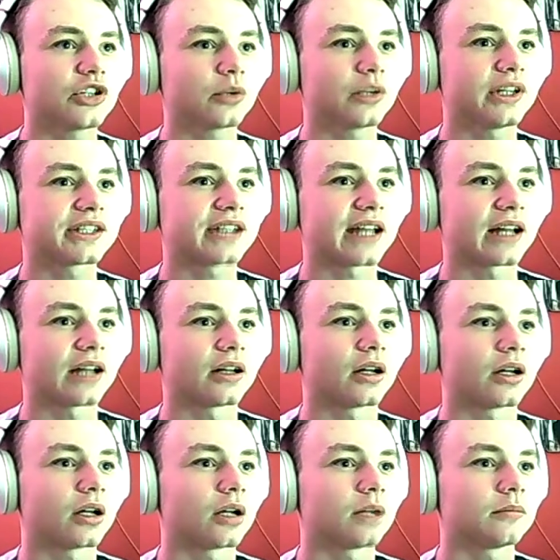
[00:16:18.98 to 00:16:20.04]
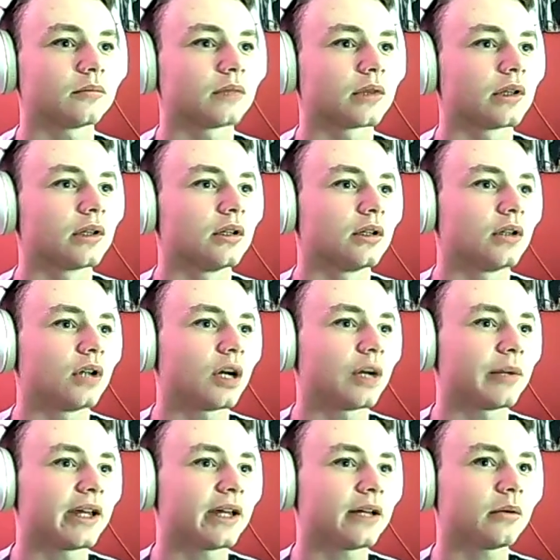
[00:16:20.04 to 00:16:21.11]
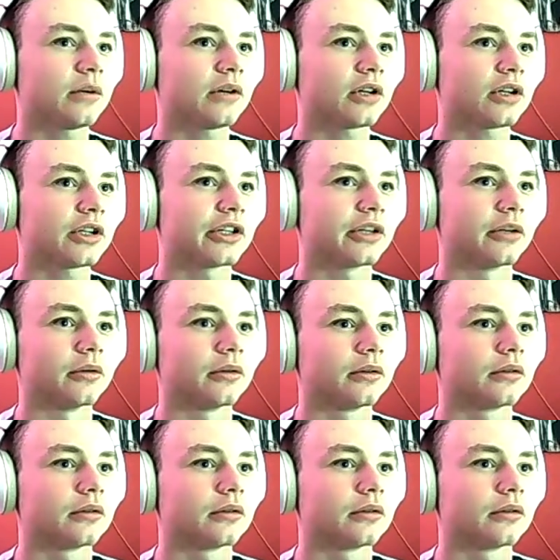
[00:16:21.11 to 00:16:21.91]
one is that? I'm here. Where are you?